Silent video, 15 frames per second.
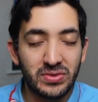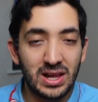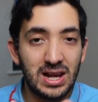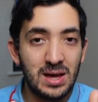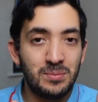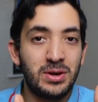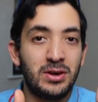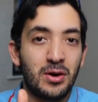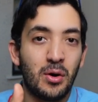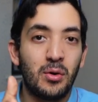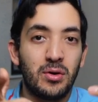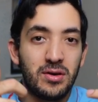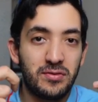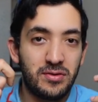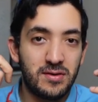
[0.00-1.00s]
Let me know
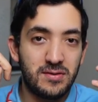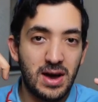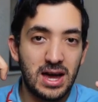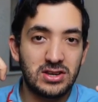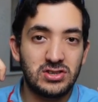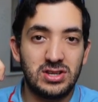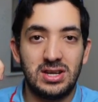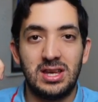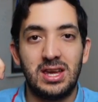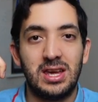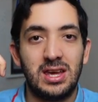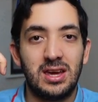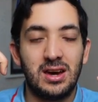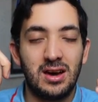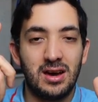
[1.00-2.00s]
if you've
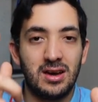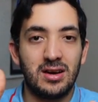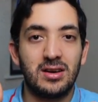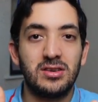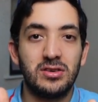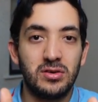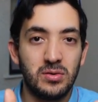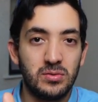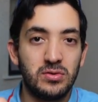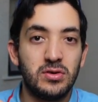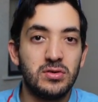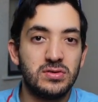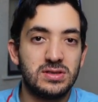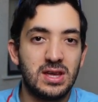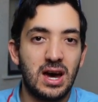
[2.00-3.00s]
actually you
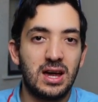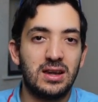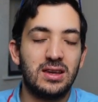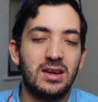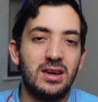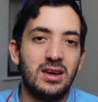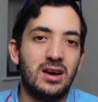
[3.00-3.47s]
use that.